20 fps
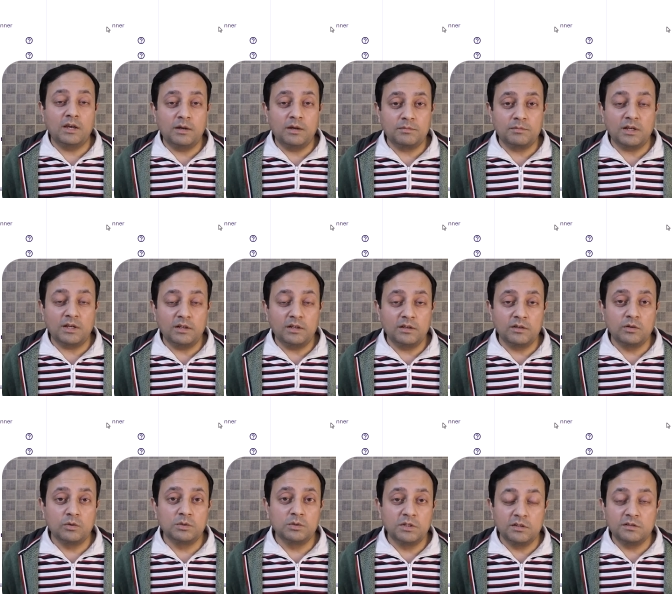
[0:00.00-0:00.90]
am telling
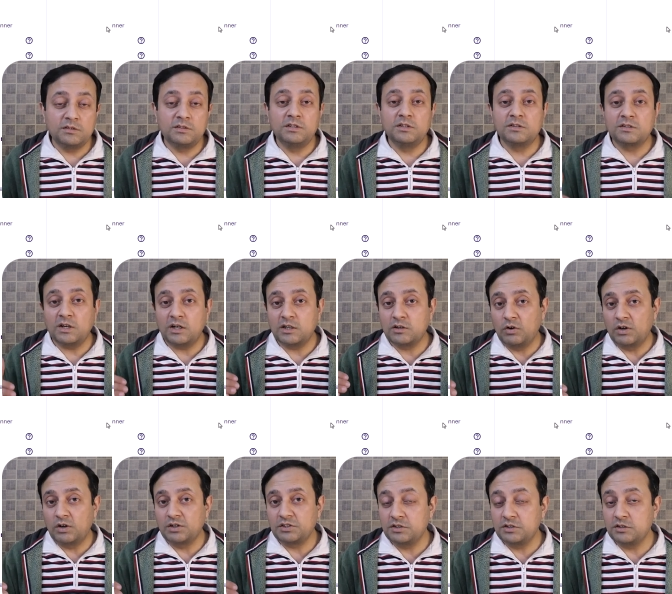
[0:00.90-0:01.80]
you these
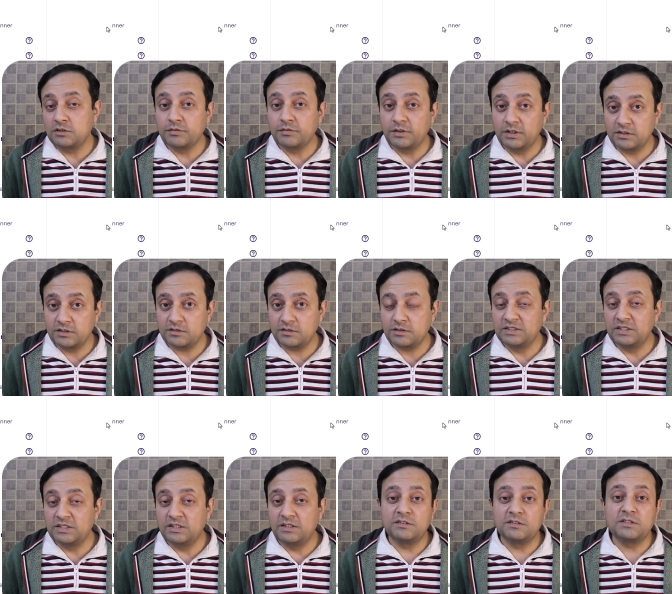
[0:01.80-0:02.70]
disadvantages first.
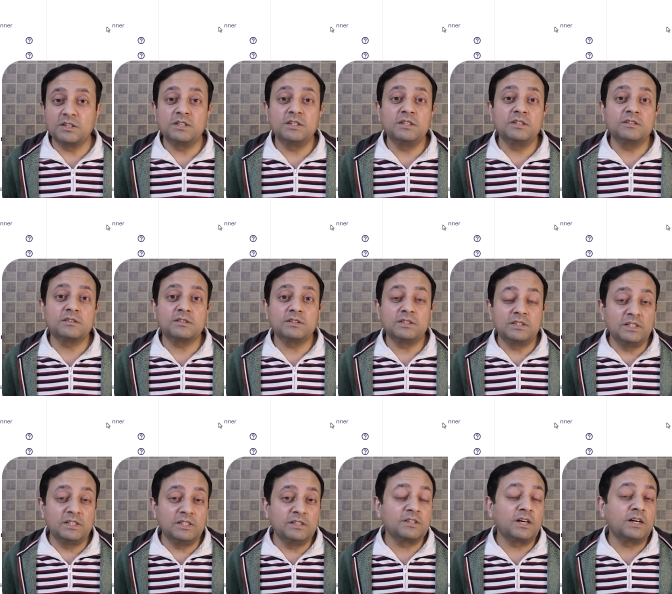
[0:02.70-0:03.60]
The reason is
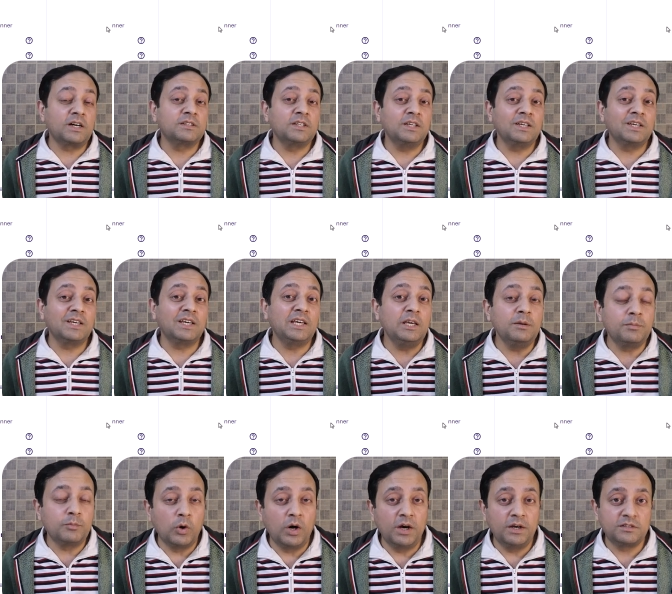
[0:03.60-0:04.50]
these are the key
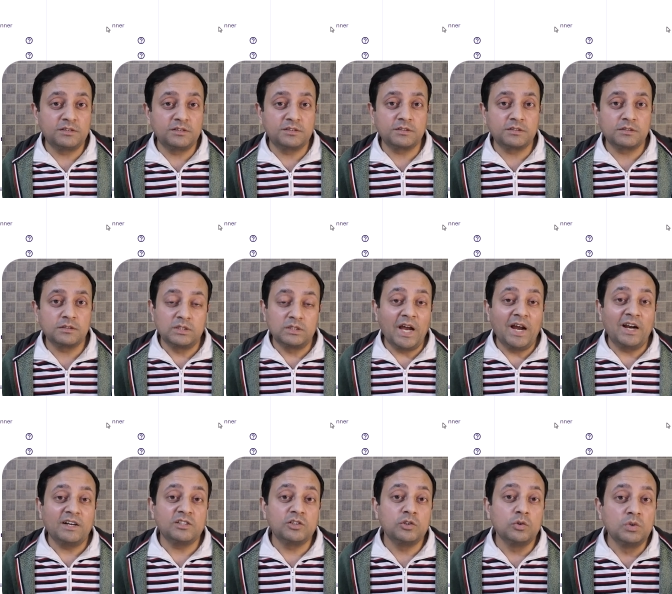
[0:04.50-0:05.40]
points
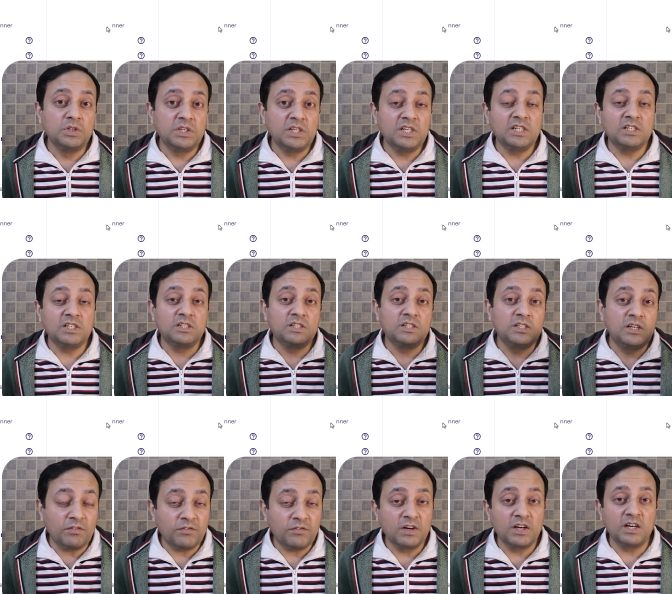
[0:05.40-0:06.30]
that you need
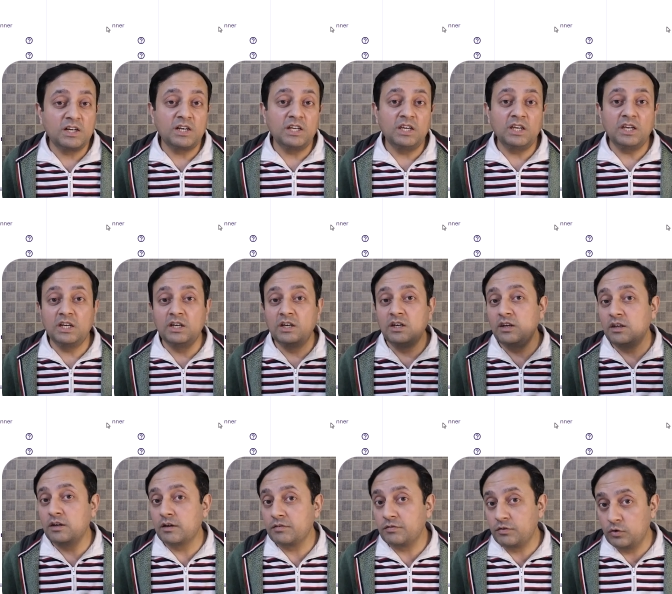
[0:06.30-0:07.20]
definitely in
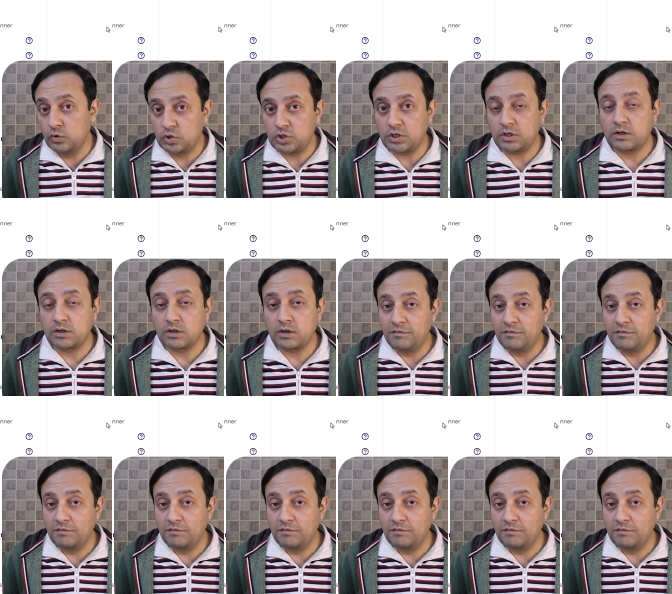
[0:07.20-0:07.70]
near future.